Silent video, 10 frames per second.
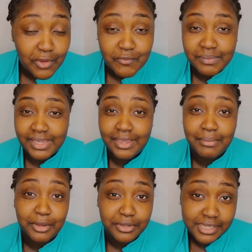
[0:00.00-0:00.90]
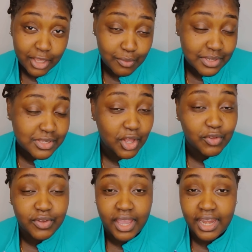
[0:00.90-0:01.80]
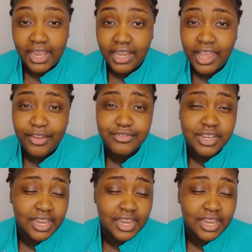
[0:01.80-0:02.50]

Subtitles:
care of me? Am I going to take care of myself? Can I lift?